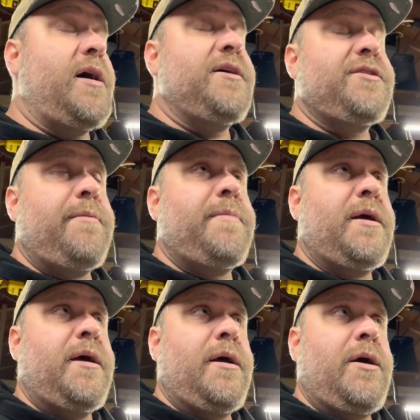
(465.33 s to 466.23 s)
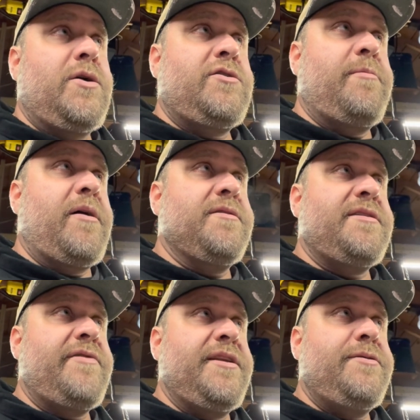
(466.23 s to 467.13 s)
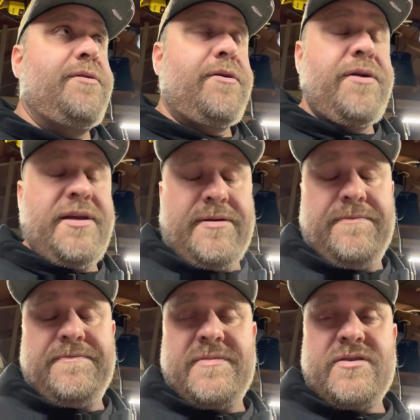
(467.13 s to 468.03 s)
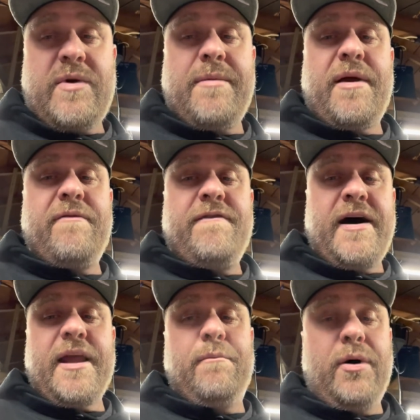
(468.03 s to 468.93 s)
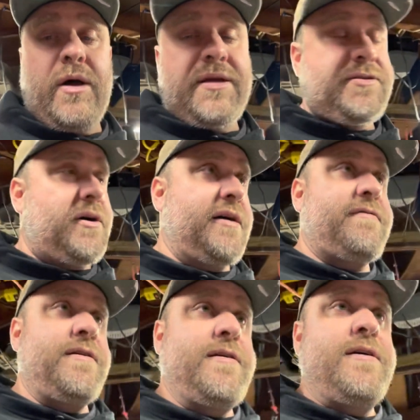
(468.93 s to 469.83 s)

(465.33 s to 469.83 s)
up to about 72 degrees, sweating my fucking balls off,